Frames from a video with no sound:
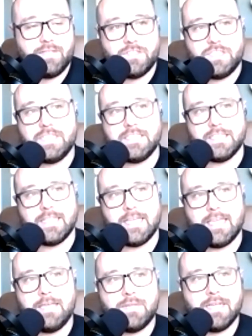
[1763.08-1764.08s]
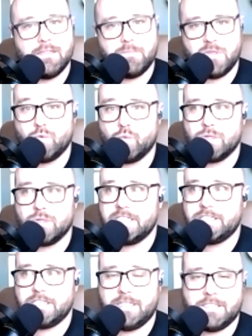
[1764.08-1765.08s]
in Jesus, they keep telling me
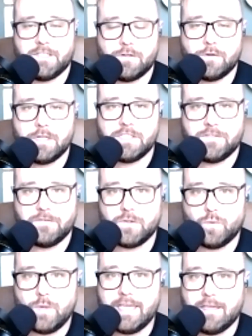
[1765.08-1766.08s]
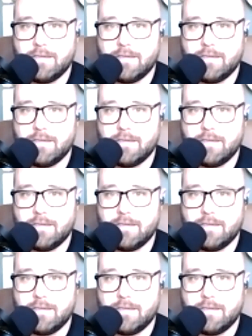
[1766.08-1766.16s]
religion is a crutch for the weak.